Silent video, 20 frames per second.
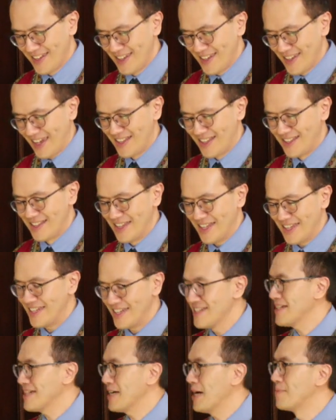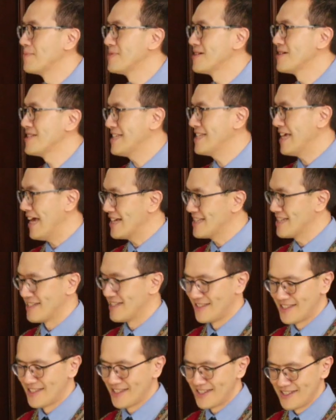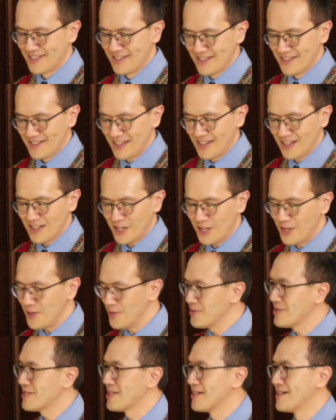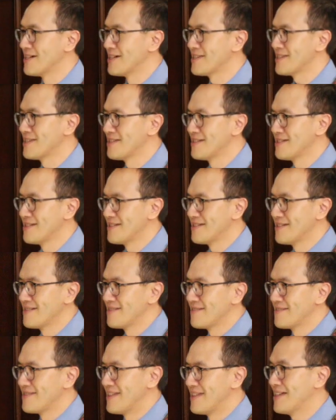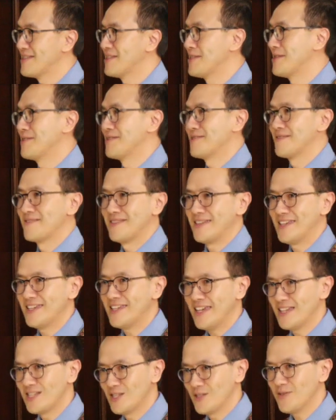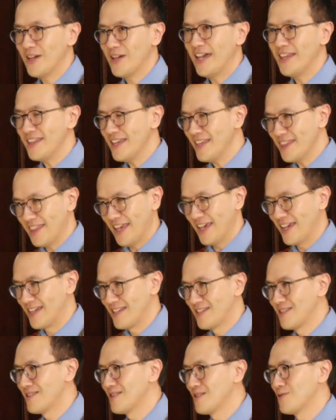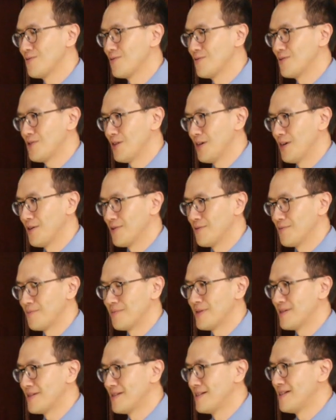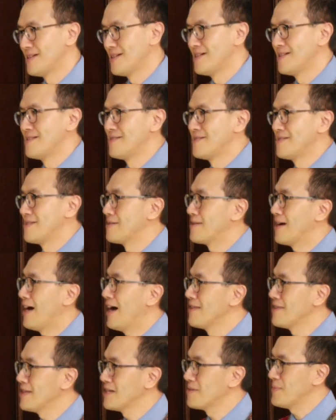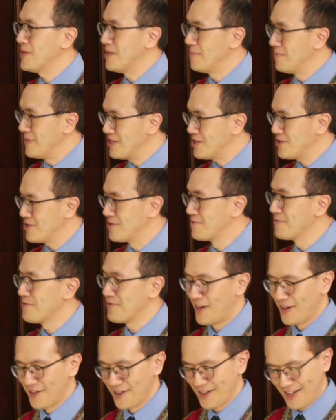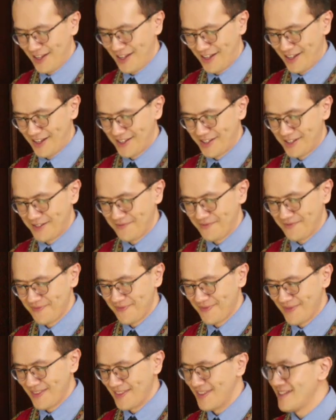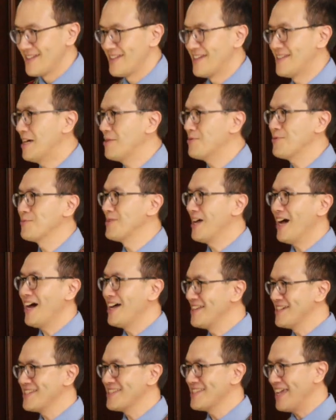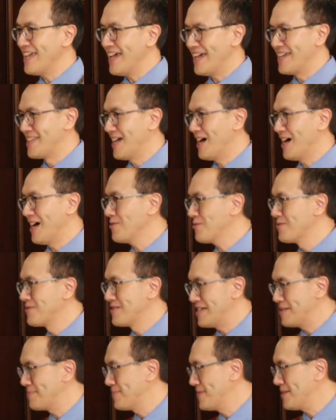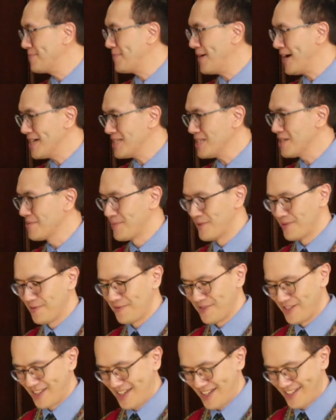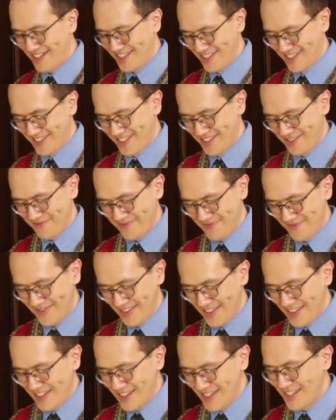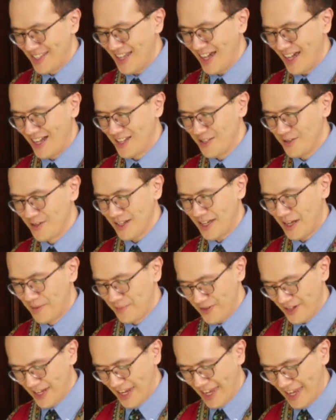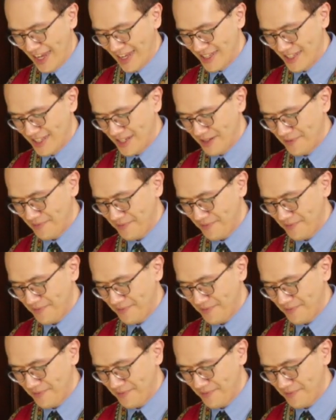And here comes the Satan, accusers that he can do anything to Job under permission from God. And I do not understand, how could it be possible for us? It's hard to comprehend.